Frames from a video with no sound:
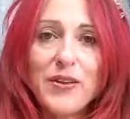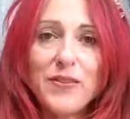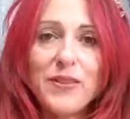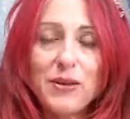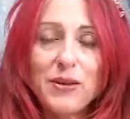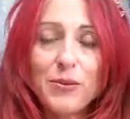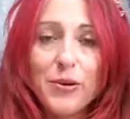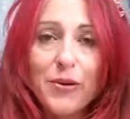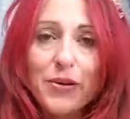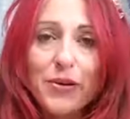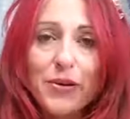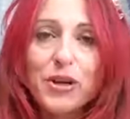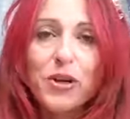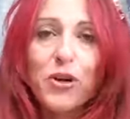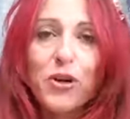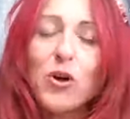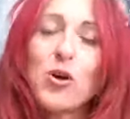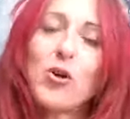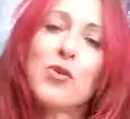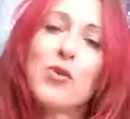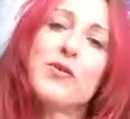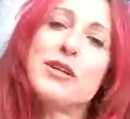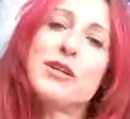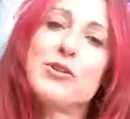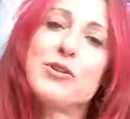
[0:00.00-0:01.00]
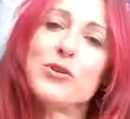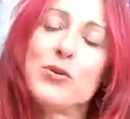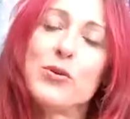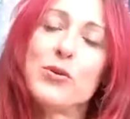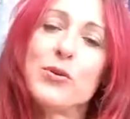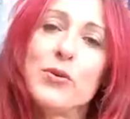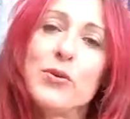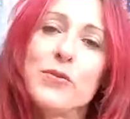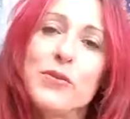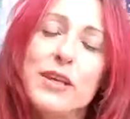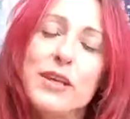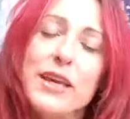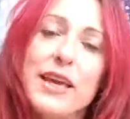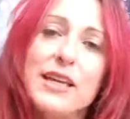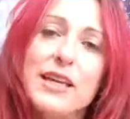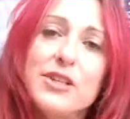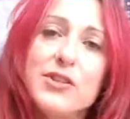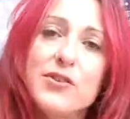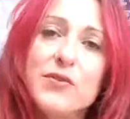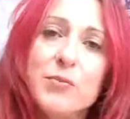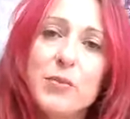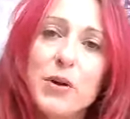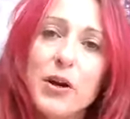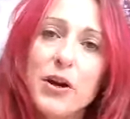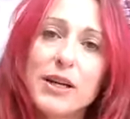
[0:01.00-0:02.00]
They were in a corridor, the
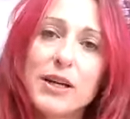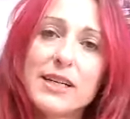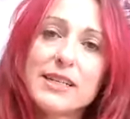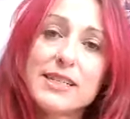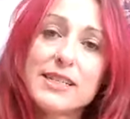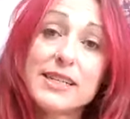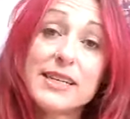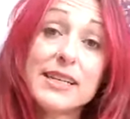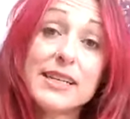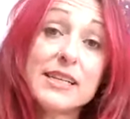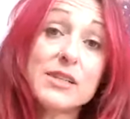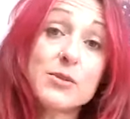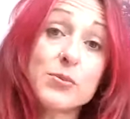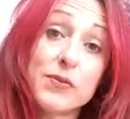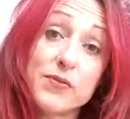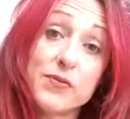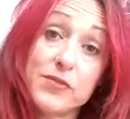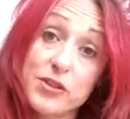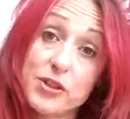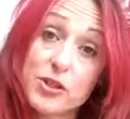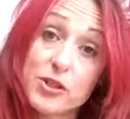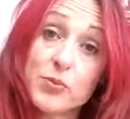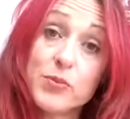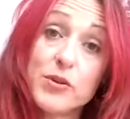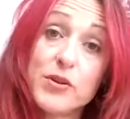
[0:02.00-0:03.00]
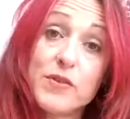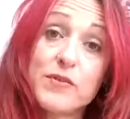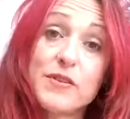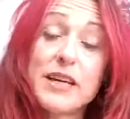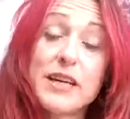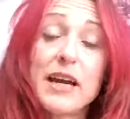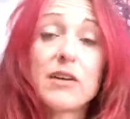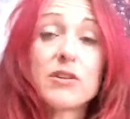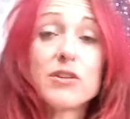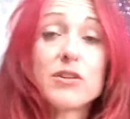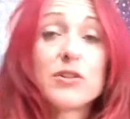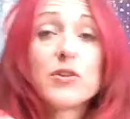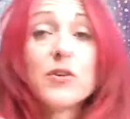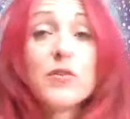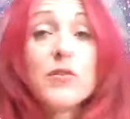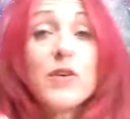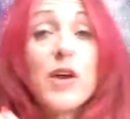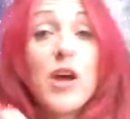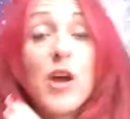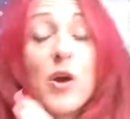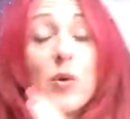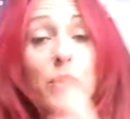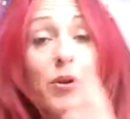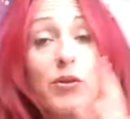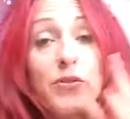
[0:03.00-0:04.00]
age of Pisces, we've just moved out of,
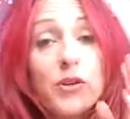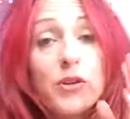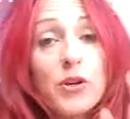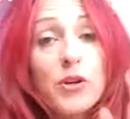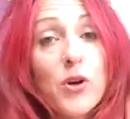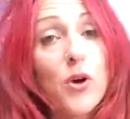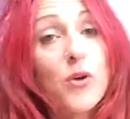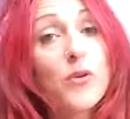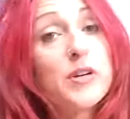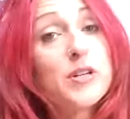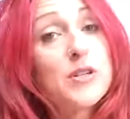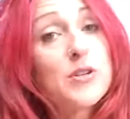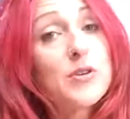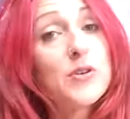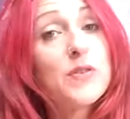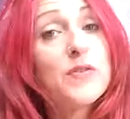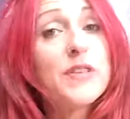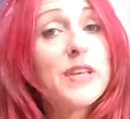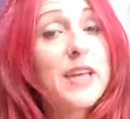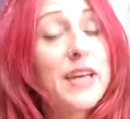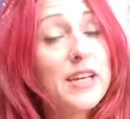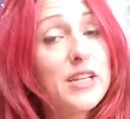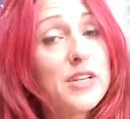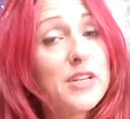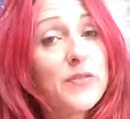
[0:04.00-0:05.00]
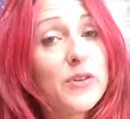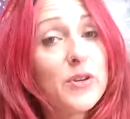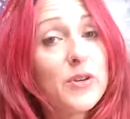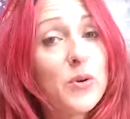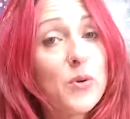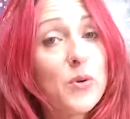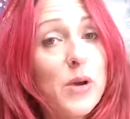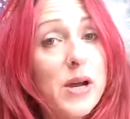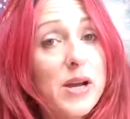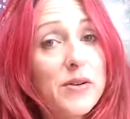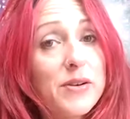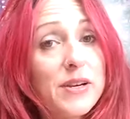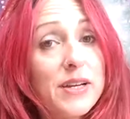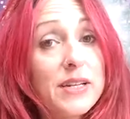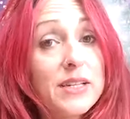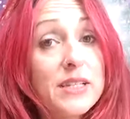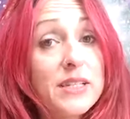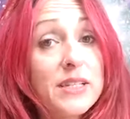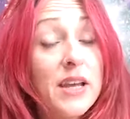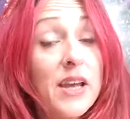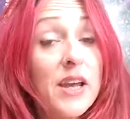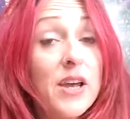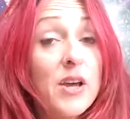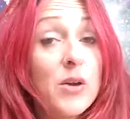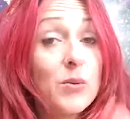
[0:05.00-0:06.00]
we're in the corridor of the age of
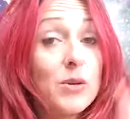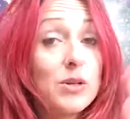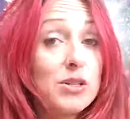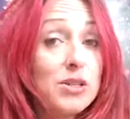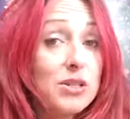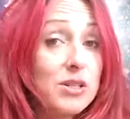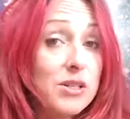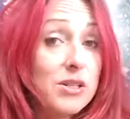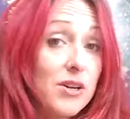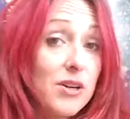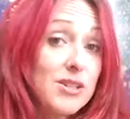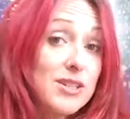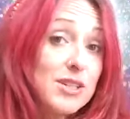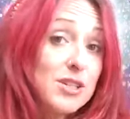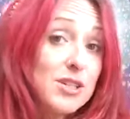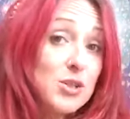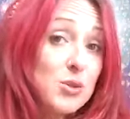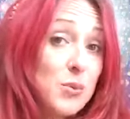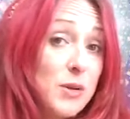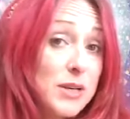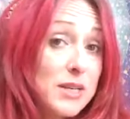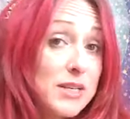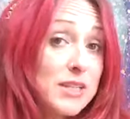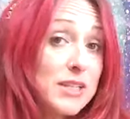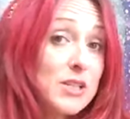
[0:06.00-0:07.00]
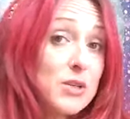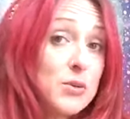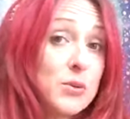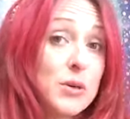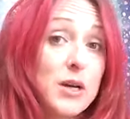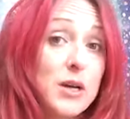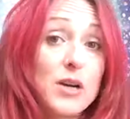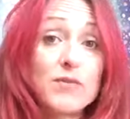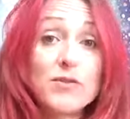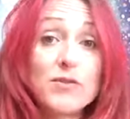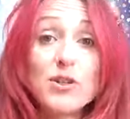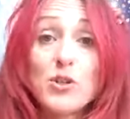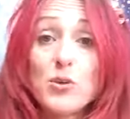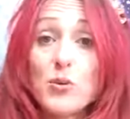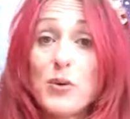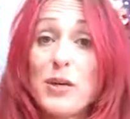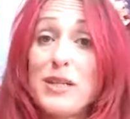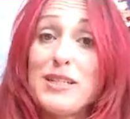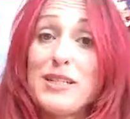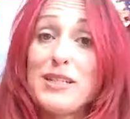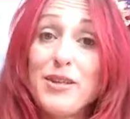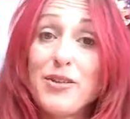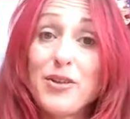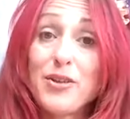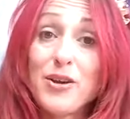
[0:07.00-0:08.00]
Aquarius, which started 2012 to
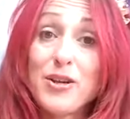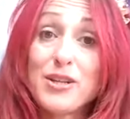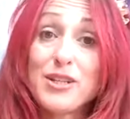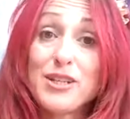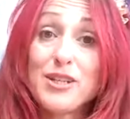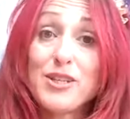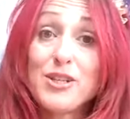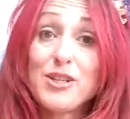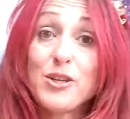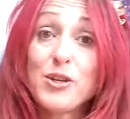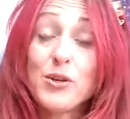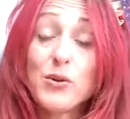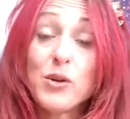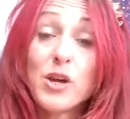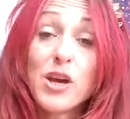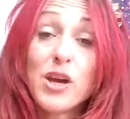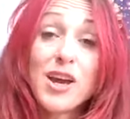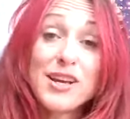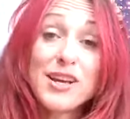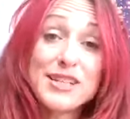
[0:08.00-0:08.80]
2032.